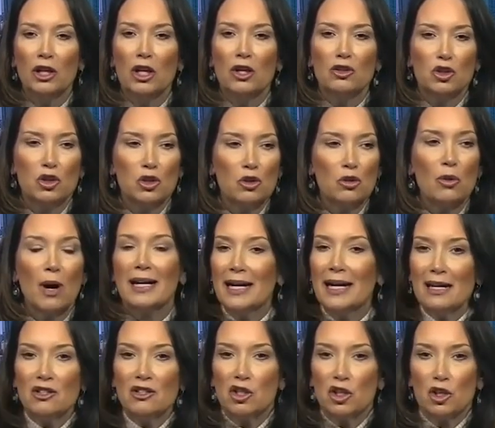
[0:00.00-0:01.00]
to,
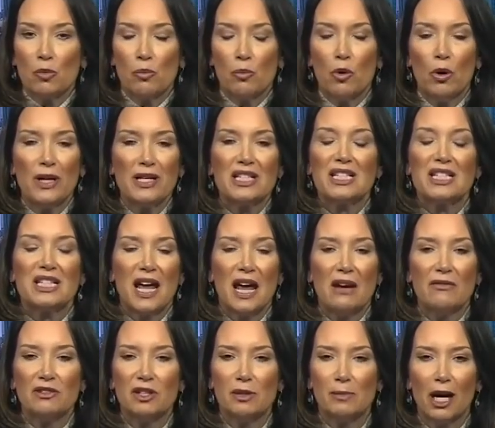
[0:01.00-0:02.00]
again, to your point, save
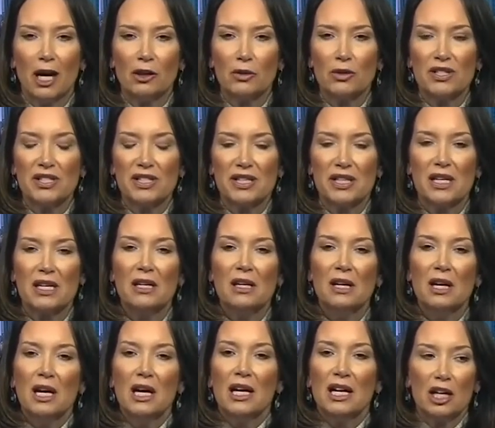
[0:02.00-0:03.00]
democracy.
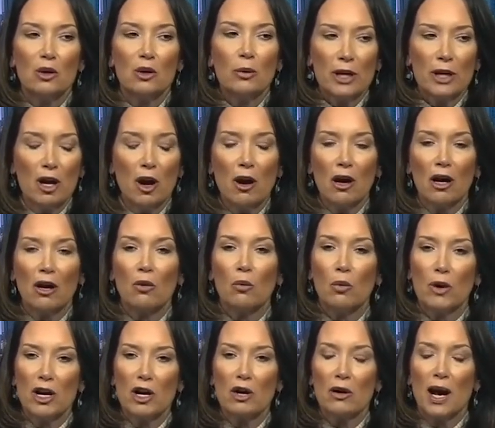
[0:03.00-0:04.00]
Here we are.
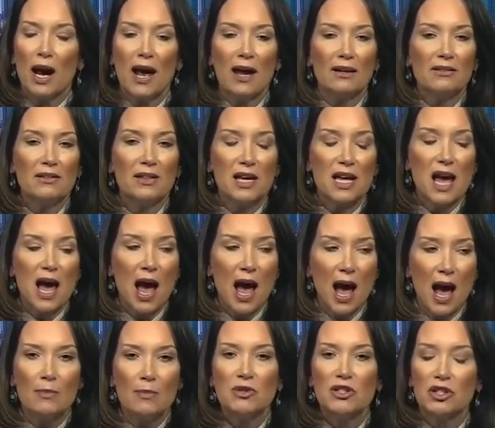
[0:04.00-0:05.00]
We're at the
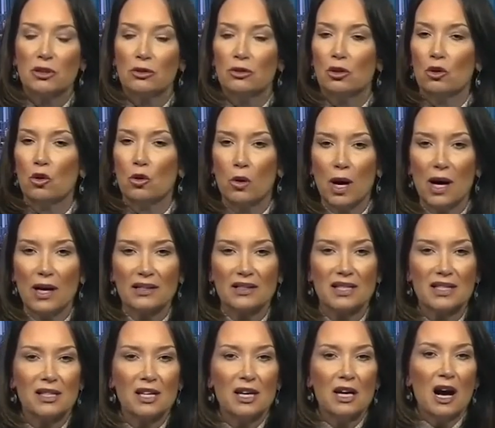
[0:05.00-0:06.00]
absolute crux
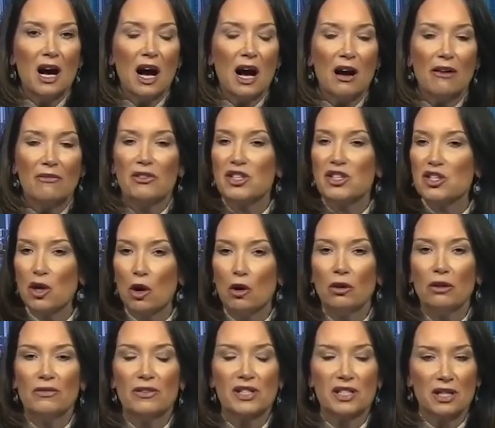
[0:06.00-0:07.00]
of the soul of
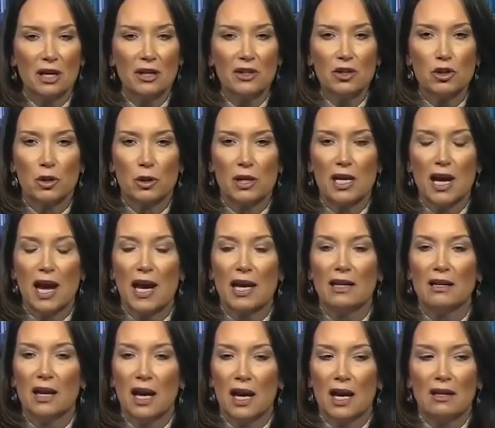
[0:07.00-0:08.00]
this country, and
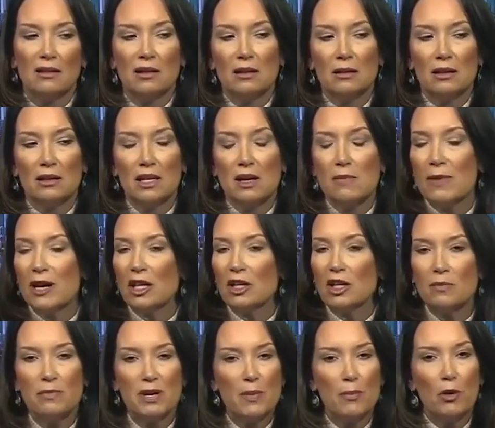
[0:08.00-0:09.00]
the American
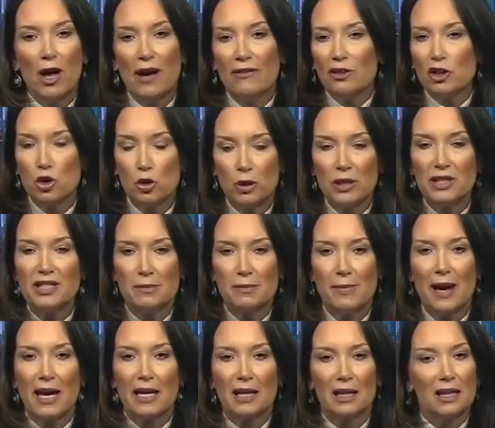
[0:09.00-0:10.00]
people have a choice to
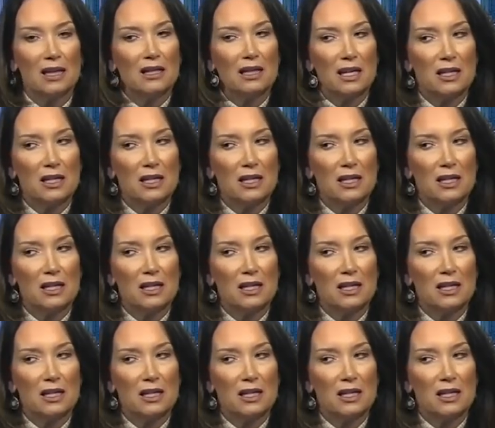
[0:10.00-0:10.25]
make, and it